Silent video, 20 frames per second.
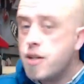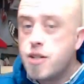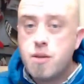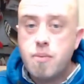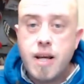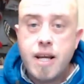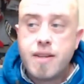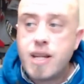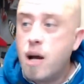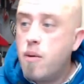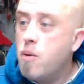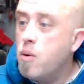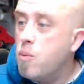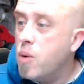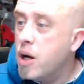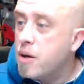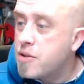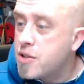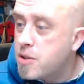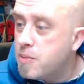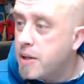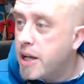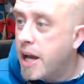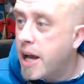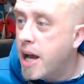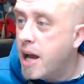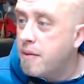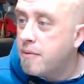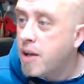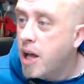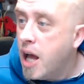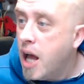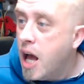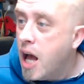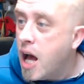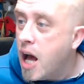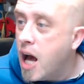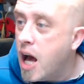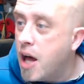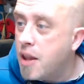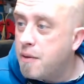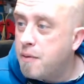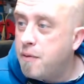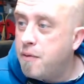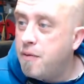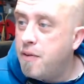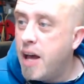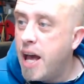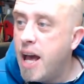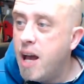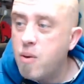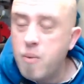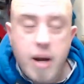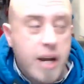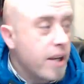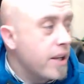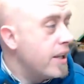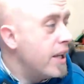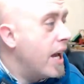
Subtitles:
So we had that one. What else did we have? The Fairwing.